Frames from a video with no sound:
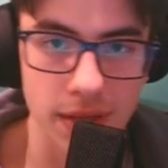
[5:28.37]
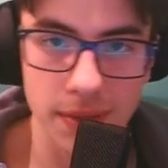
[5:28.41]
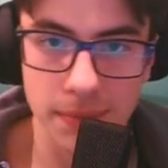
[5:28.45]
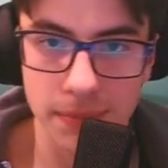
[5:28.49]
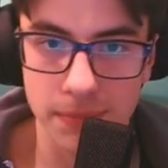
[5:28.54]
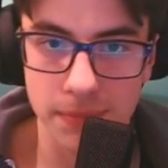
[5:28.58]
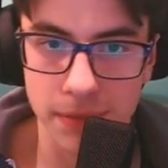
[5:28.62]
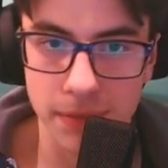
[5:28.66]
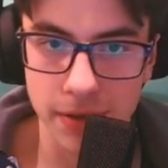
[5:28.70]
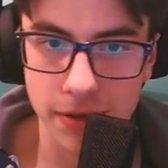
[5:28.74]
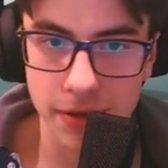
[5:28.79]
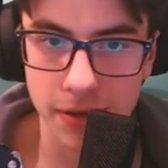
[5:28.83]

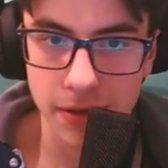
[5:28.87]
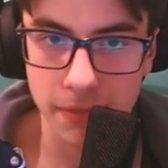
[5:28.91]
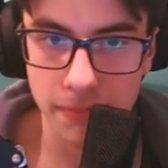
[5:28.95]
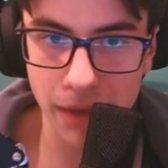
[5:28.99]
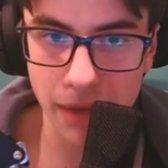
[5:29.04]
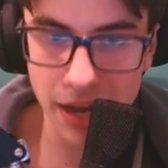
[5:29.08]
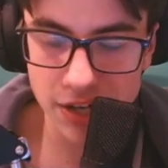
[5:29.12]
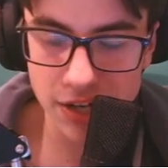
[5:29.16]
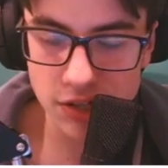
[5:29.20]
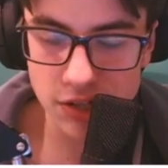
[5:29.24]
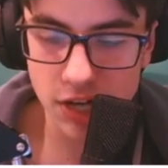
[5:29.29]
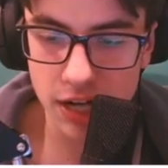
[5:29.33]
The
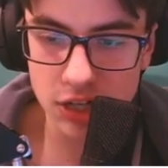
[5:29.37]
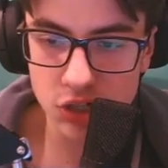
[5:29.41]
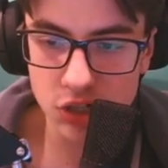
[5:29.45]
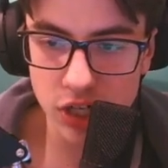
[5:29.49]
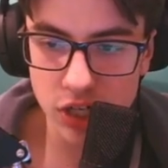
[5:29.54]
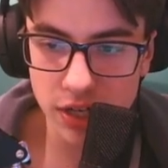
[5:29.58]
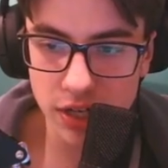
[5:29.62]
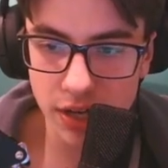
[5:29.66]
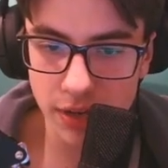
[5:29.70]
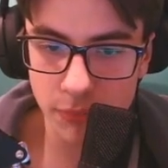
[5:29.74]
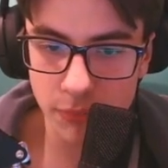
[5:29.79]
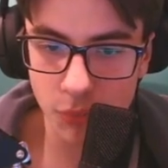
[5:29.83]
match
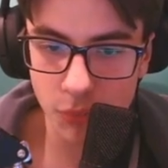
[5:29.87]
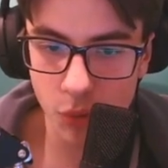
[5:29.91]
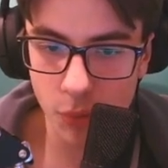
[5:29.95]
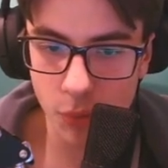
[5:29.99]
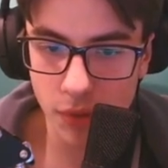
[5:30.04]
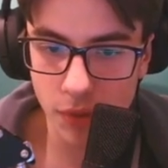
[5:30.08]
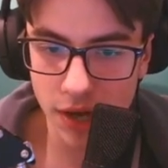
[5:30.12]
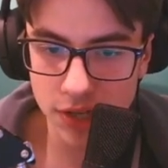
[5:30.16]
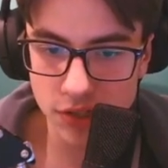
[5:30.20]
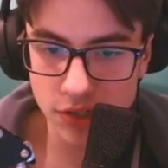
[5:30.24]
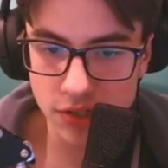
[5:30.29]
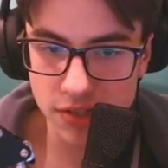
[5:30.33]
engine and what we're
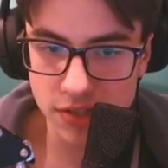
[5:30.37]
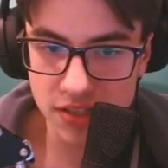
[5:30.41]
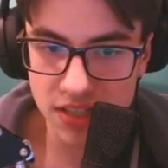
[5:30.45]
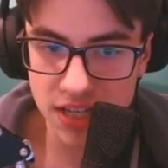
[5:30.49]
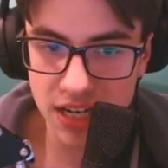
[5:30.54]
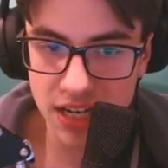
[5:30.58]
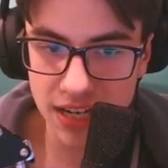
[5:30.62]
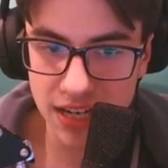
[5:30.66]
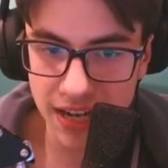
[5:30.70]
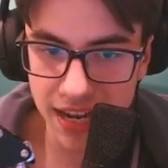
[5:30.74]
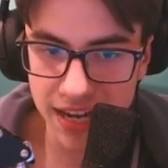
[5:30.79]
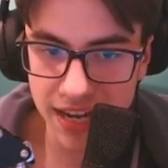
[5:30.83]
actually
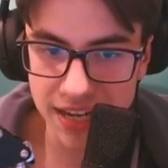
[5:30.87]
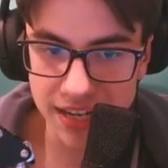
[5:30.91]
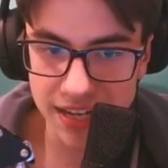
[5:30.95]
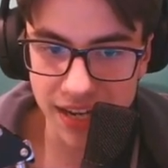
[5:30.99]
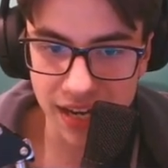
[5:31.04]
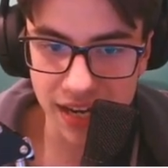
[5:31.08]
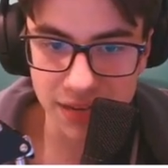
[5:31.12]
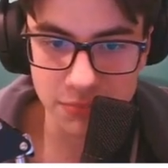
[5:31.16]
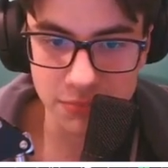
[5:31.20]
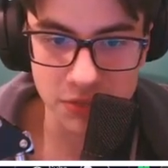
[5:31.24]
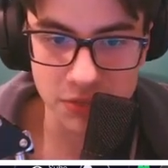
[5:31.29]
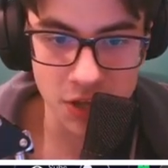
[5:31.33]
seeing in
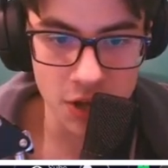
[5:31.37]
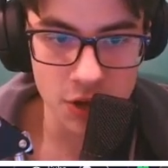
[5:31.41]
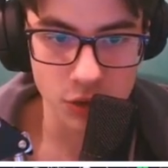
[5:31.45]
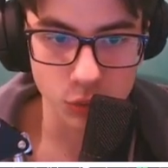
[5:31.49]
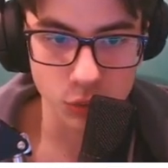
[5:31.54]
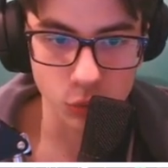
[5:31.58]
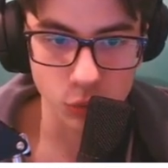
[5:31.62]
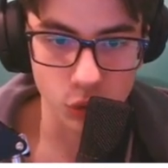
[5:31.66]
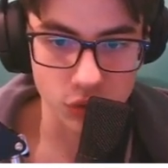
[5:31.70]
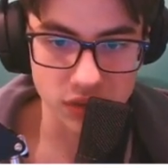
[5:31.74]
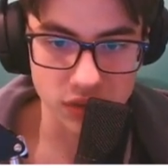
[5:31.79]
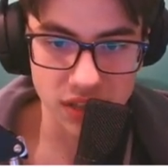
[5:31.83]
games
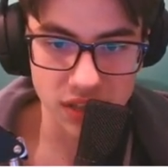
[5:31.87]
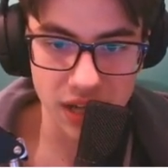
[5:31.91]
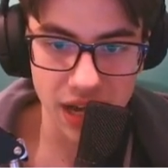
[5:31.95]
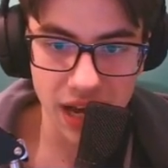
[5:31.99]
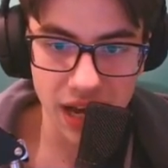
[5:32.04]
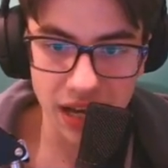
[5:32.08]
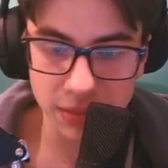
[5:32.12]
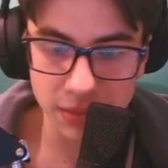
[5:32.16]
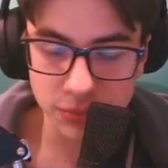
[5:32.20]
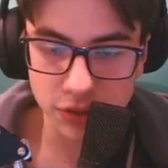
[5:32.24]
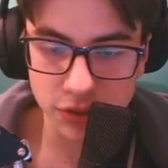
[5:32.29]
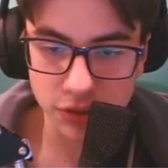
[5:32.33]
looks
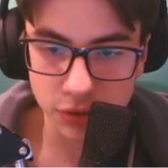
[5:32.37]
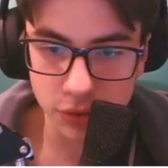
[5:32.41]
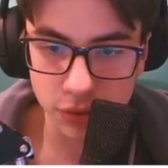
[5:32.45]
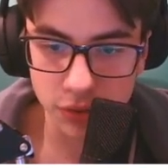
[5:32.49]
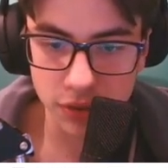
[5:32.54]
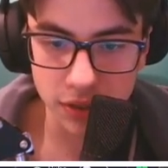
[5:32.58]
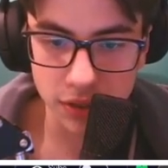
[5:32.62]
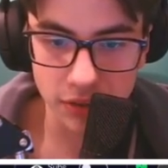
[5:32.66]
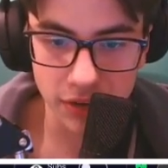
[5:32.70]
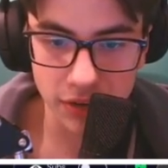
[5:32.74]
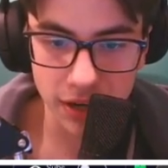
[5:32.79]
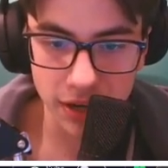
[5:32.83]
absolutely
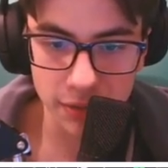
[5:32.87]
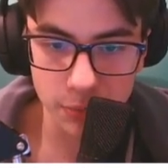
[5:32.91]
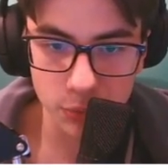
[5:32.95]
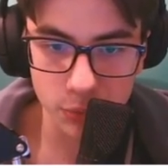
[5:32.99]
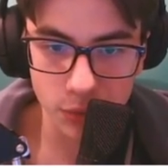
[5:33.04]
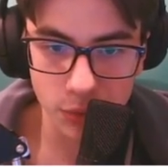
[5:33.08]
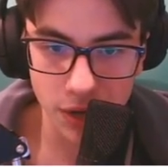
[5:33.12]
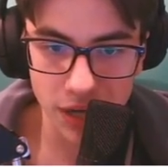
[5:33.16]
incredible.